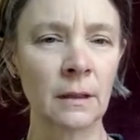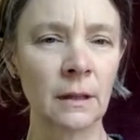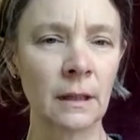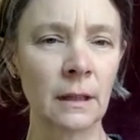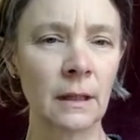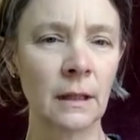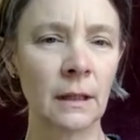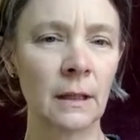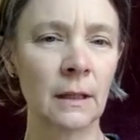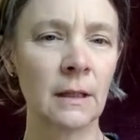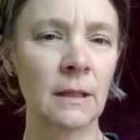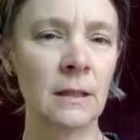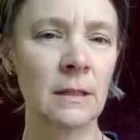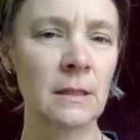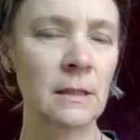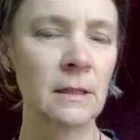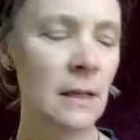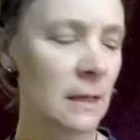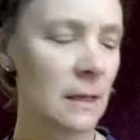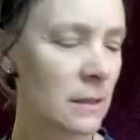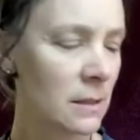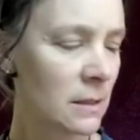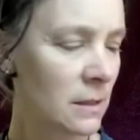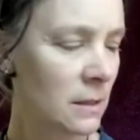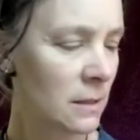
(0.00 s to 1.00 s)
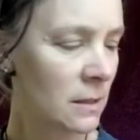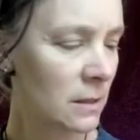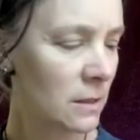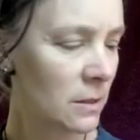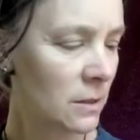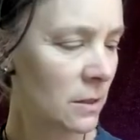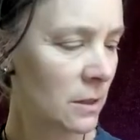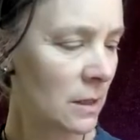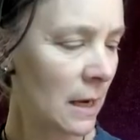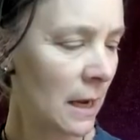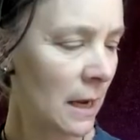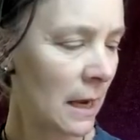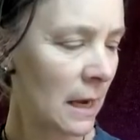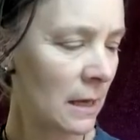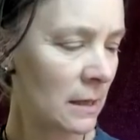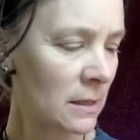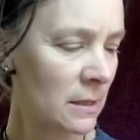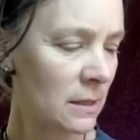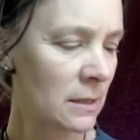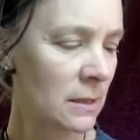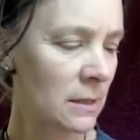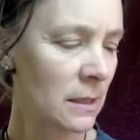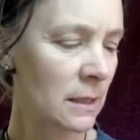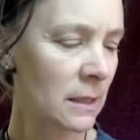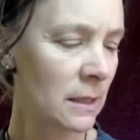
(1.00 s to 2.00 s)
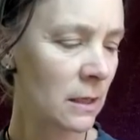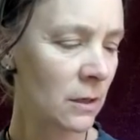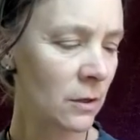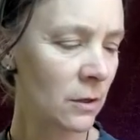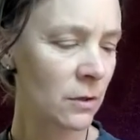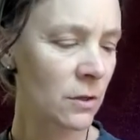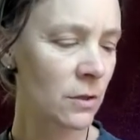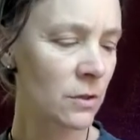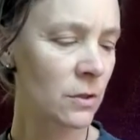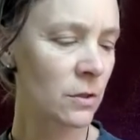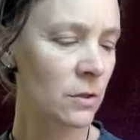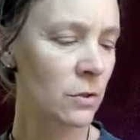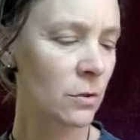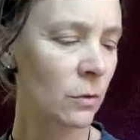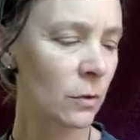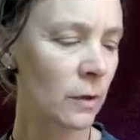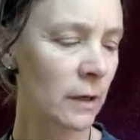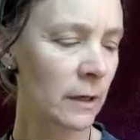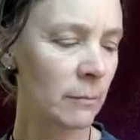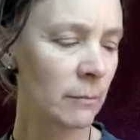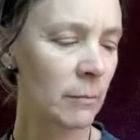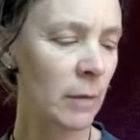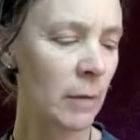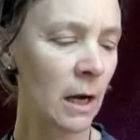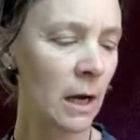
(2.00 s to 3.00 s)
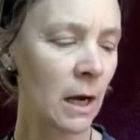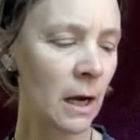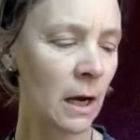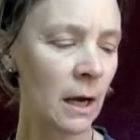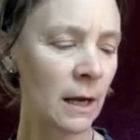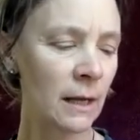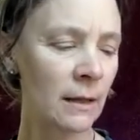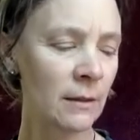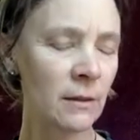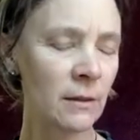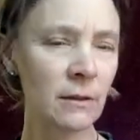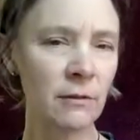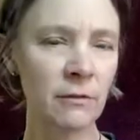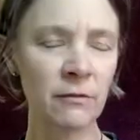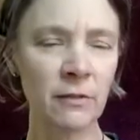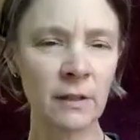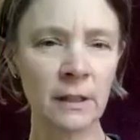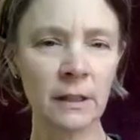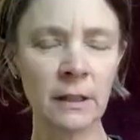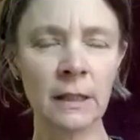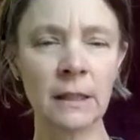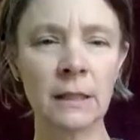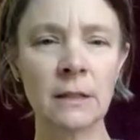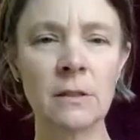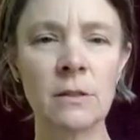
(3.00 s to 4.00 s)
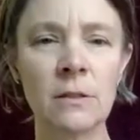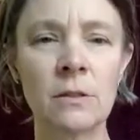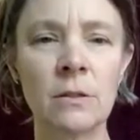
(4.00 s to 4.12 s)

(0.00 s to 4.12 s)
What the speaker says: Yeah, and it says to ask to hear the story behind the feeling.